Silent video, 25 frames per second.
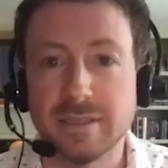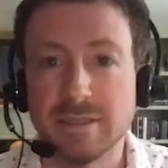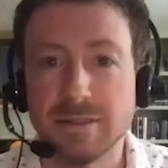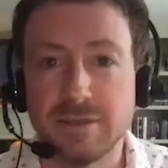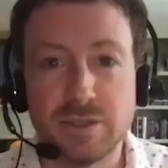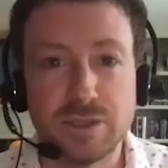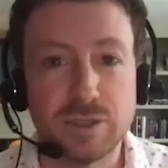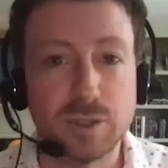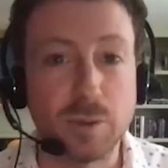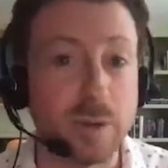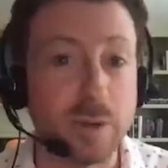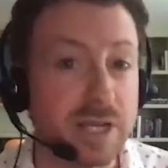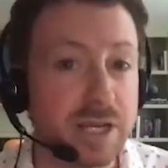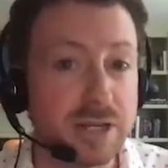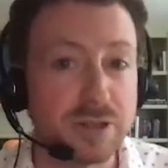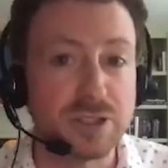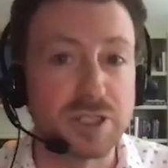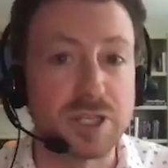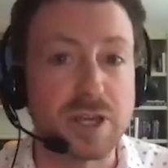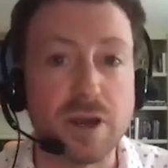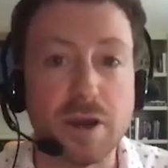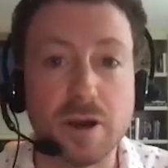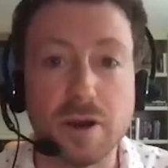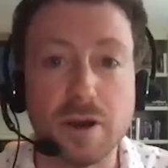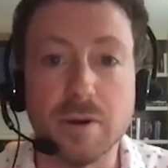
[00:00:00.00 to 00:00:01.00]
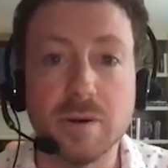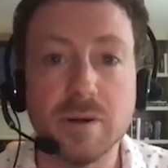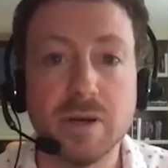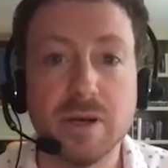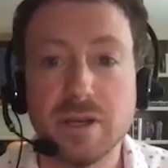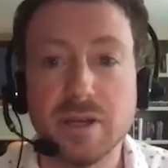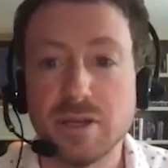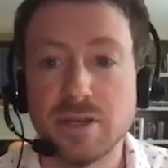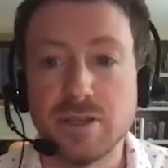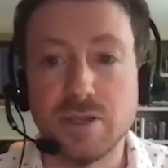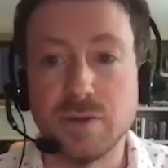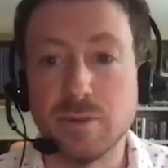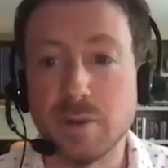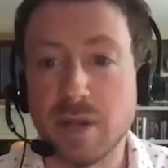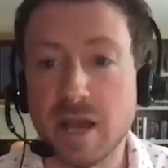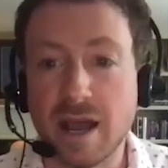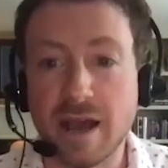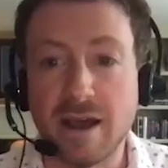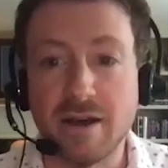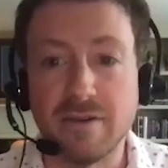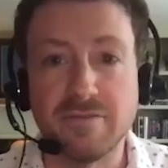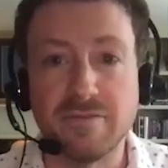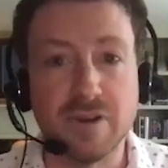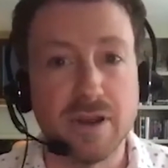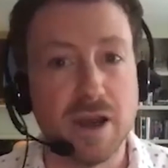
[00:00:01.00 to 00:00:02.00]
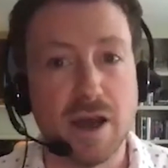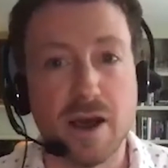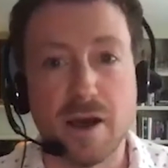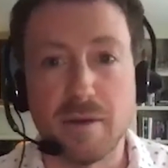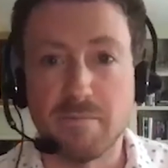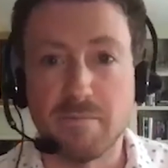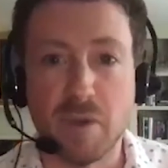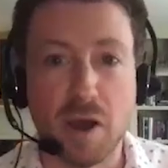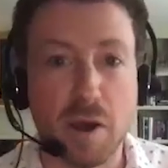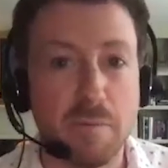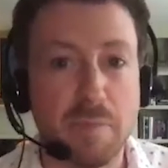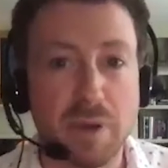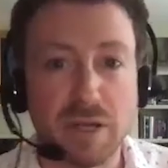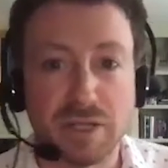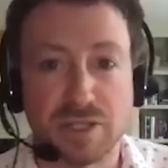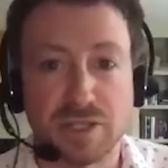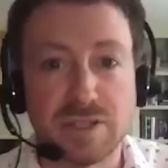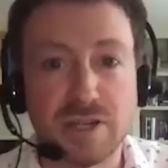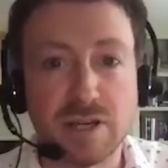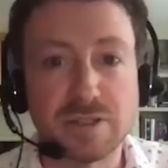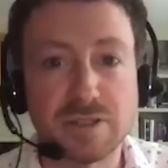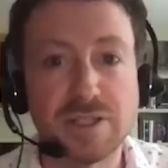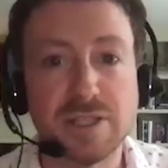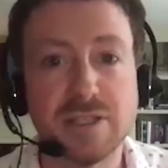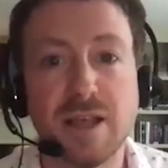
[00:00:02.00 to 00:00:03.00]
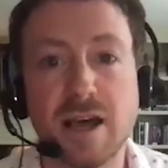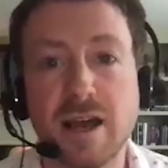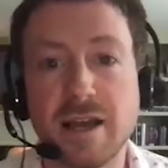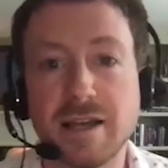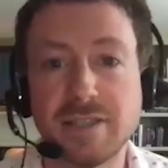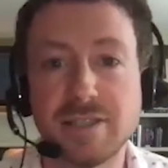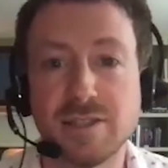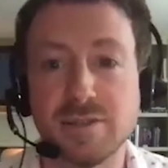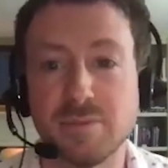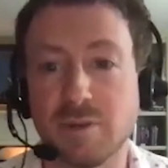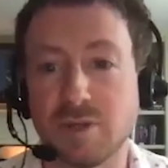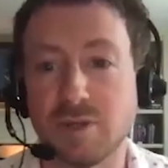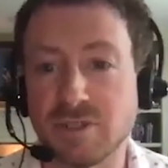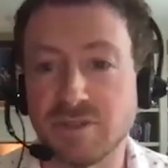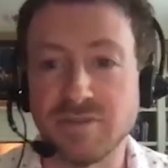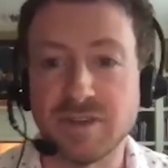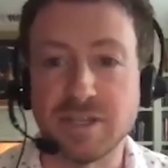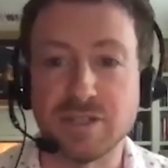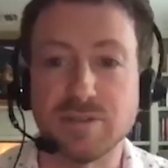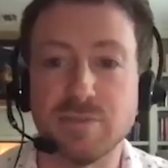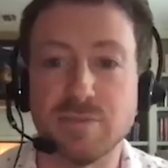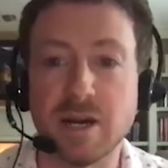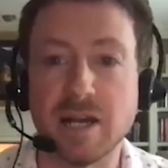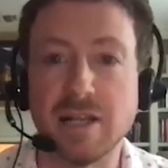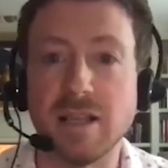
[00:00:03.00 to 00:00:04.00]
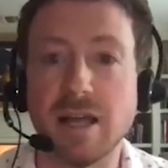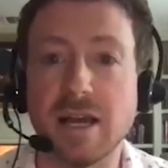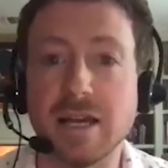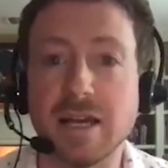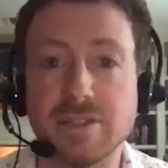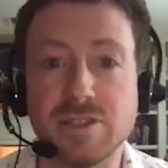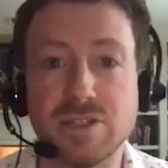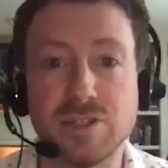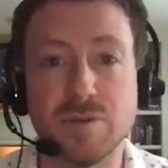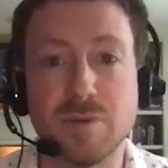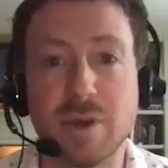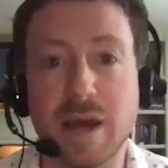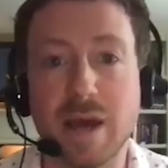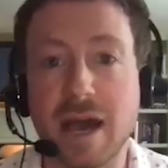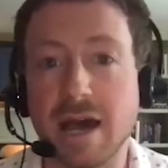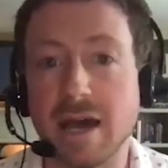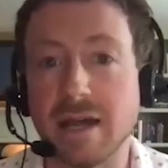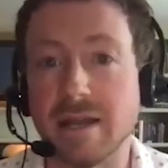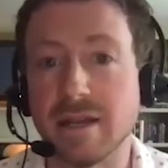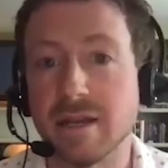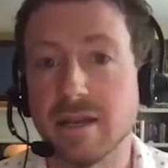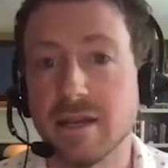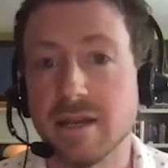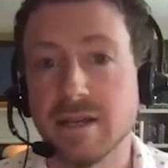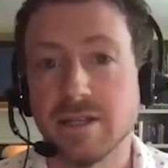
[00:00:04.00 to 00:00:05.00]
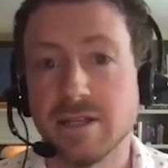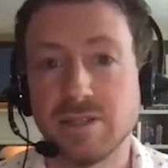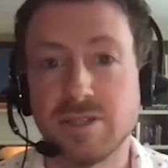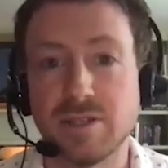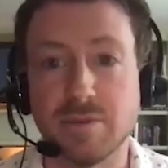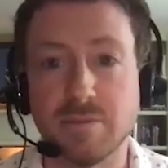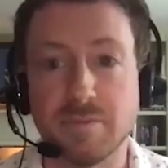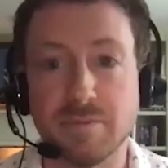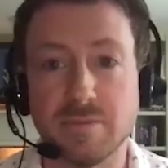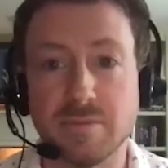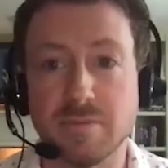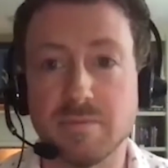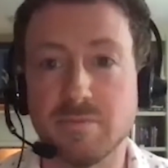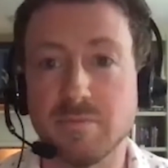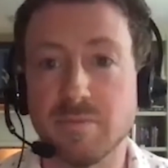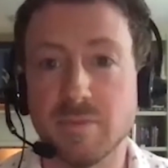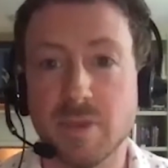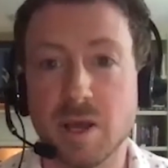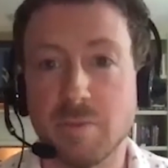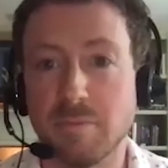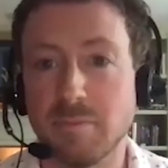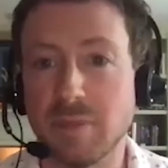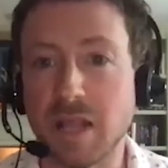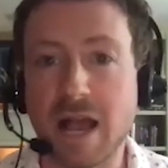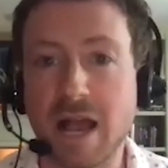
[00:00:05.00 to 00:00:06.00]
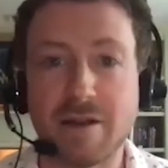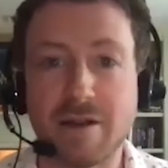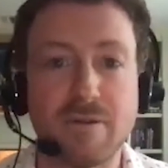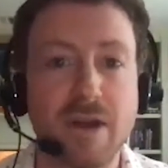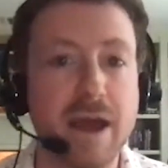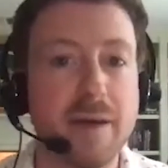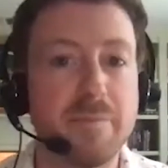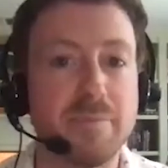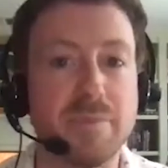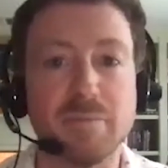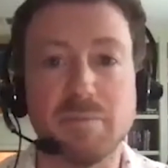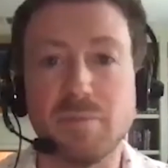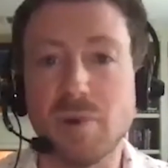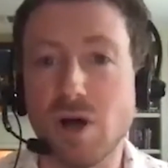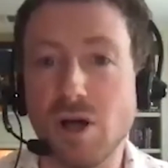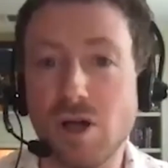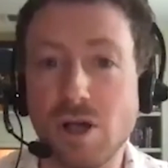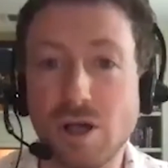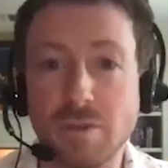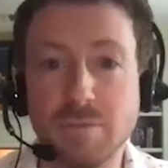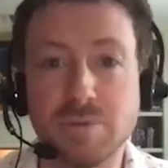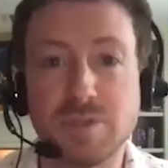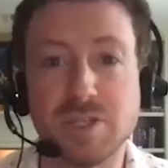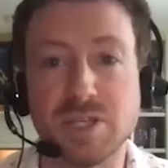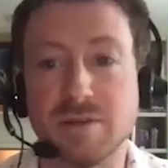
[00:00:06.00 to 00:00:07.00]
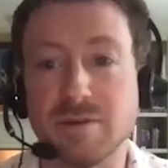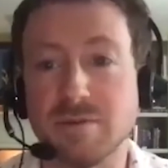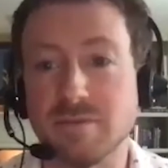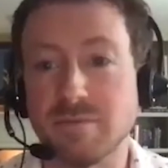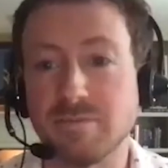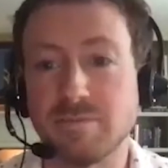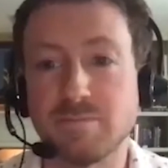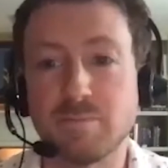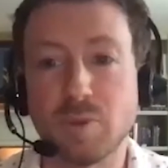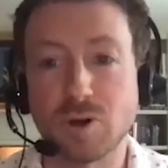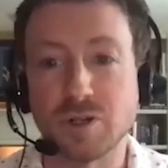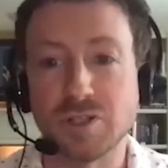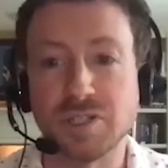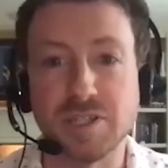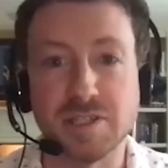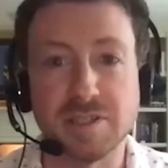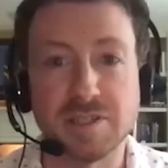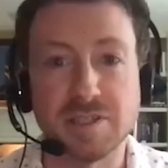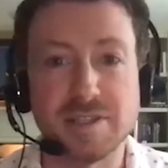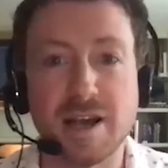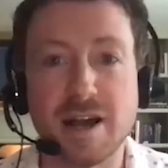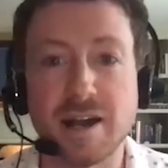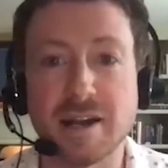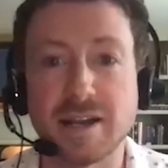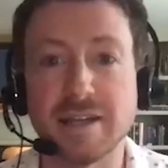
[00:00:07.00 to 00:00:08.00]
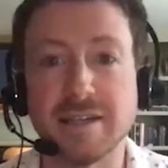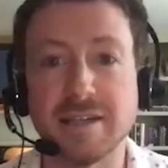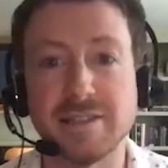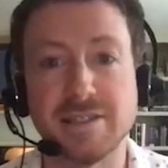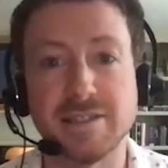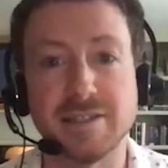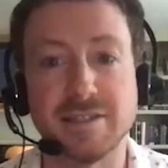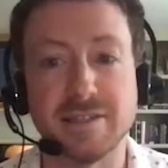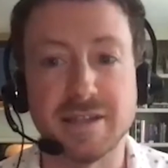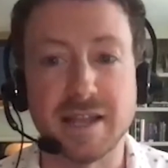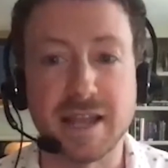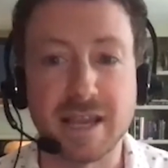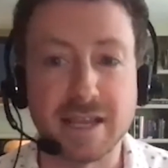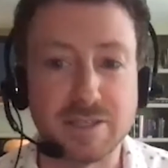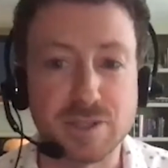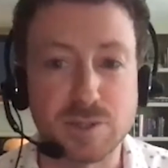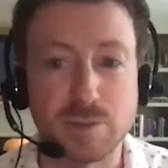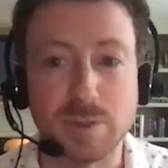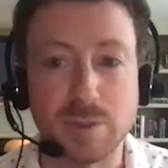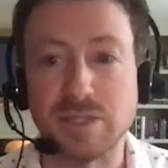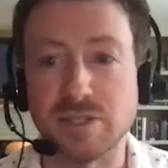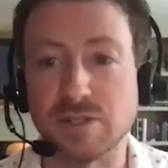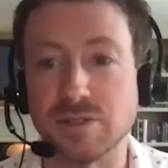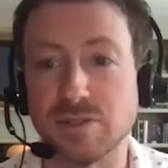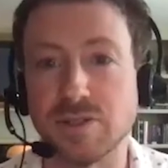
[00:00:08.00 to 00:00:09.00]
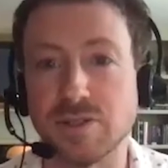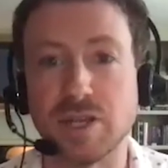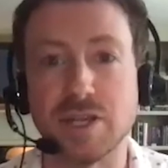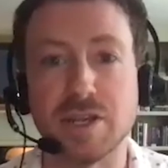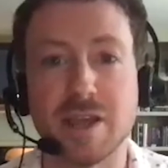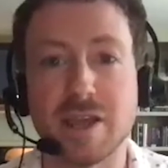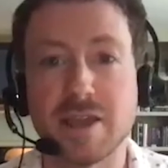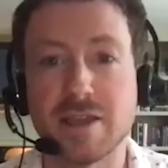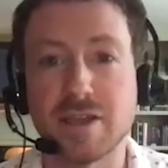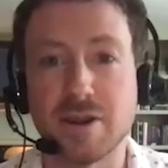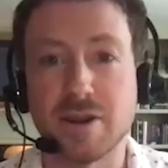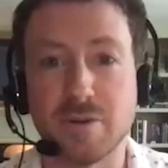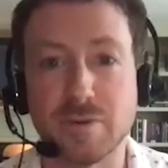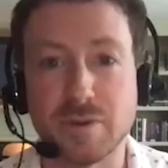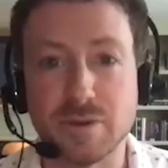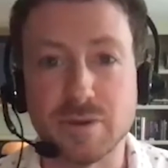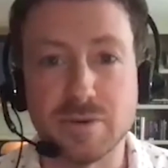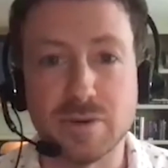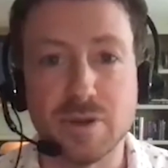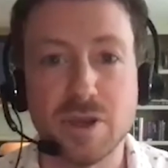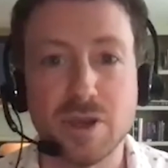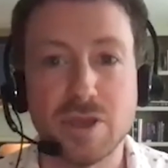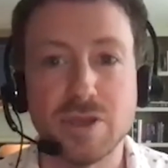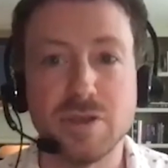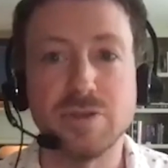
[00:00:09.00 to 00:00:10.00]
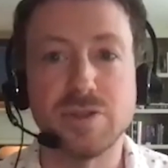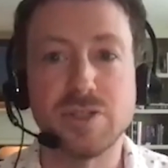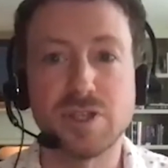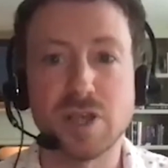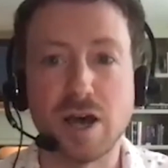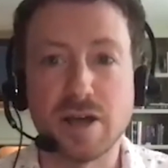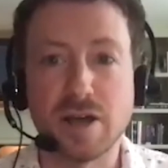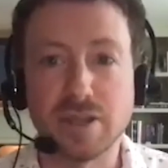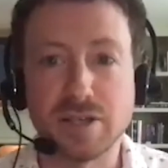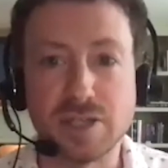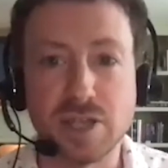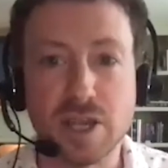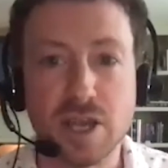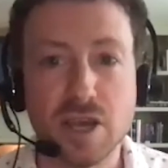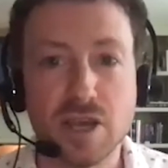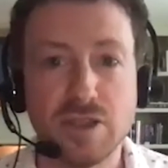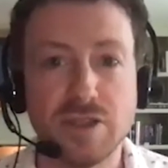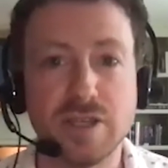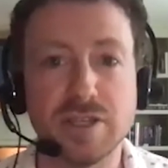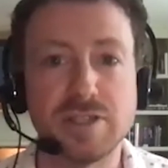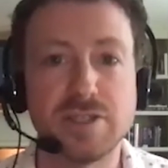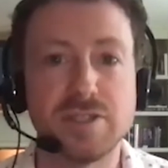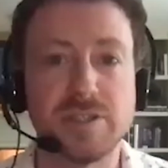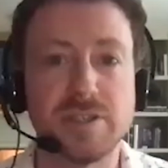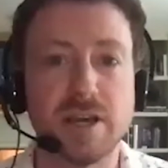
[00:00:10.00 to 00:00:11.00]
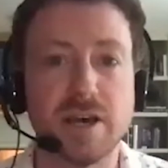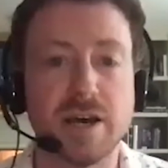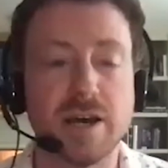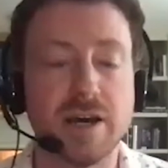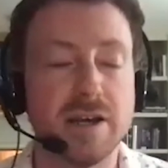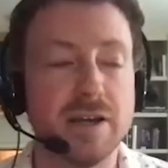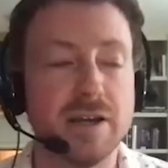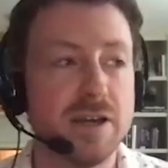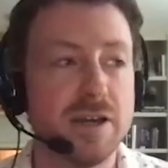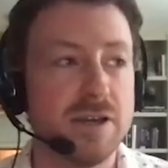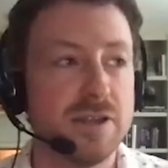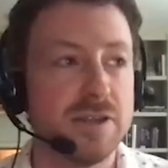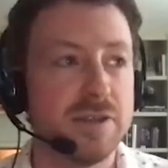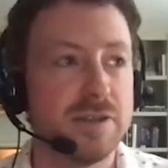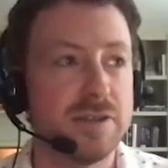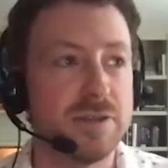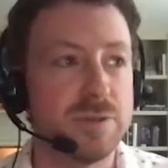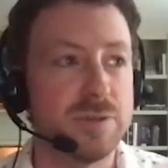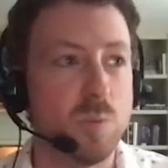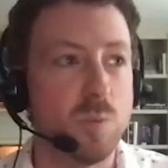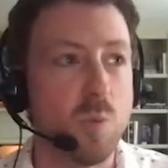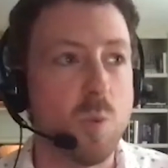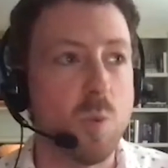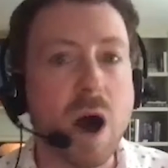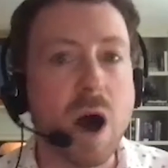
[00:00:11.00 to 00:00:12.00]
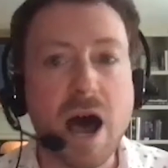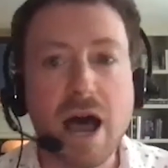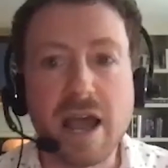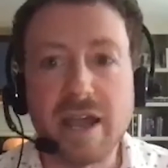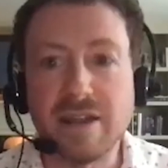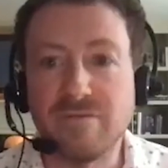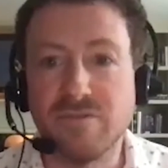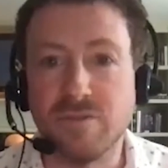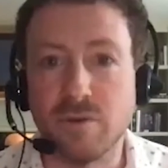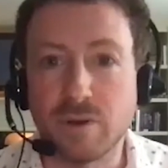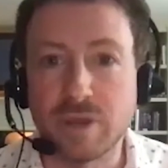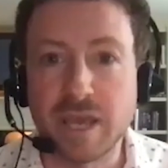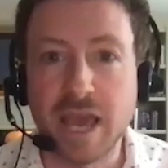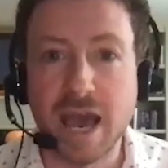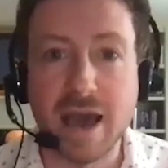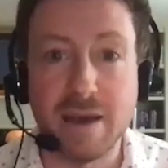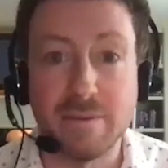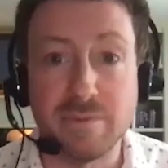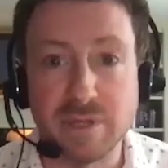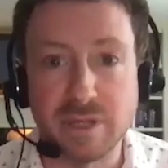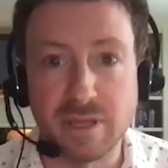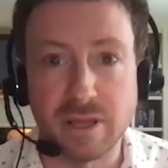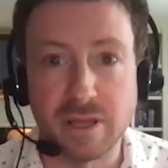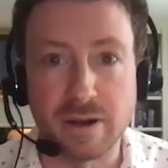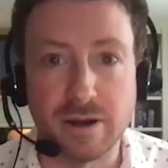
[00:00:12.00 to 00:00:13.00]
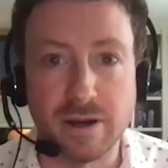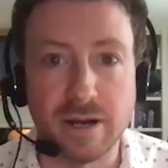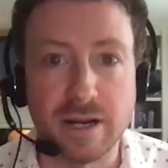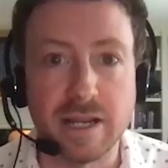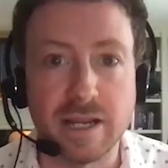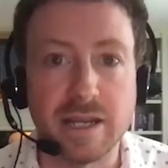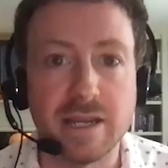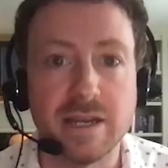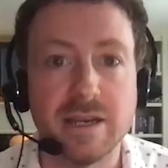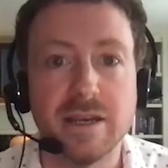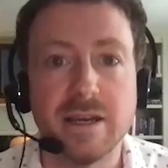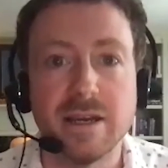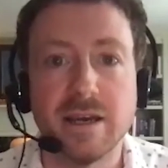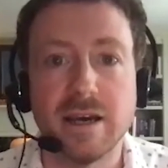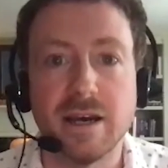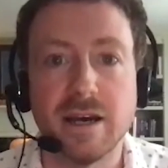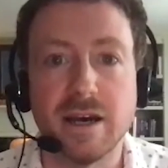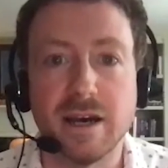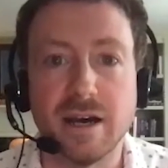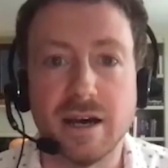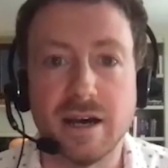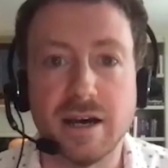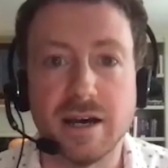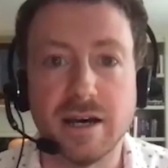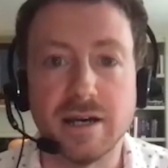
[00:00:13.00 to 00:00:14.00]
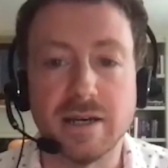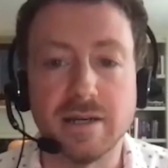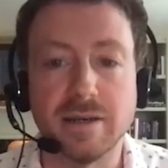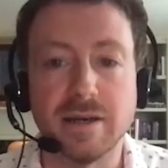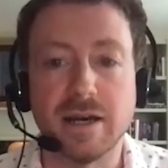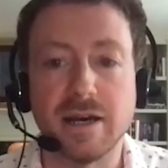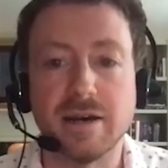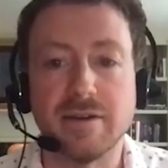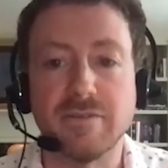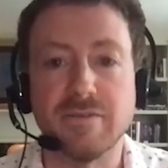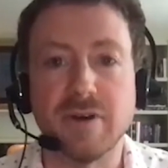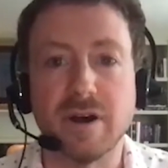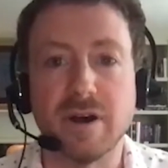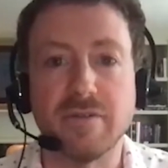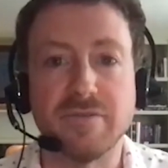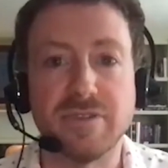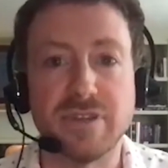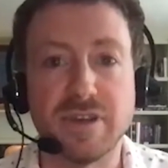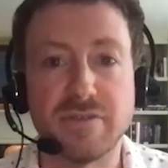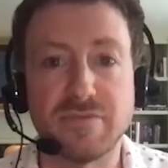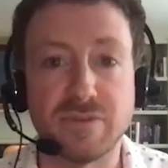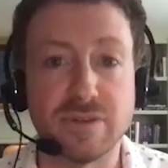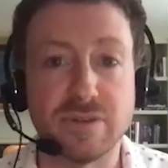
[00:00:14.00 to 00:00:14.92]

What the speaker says: 20 years ago, you would have a bunch of tungsten lights, a bunch of HMI lights. You had some black wrap and bulbs and porcelain sockets and hand squeezers, and you saw this wide vocabulary of different